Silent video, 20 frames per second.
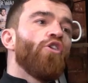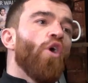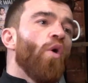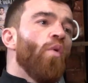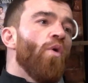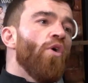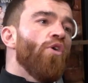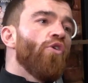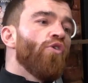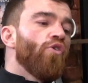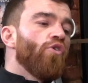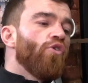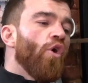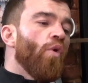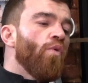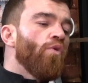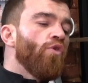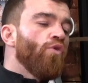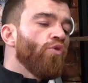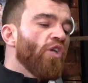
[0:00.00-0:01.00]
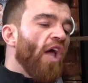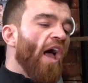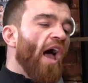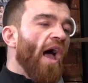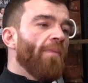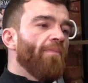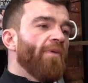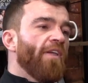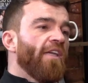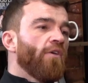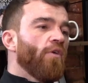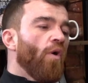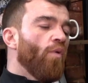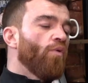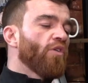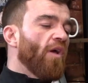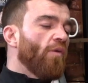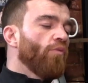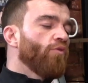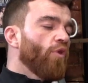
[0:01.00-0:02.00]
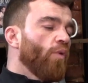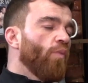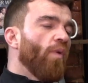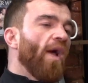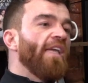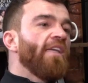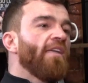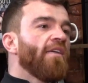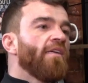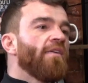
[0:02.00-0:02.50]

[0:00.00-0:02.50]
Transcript: No one who's happy goes out the way.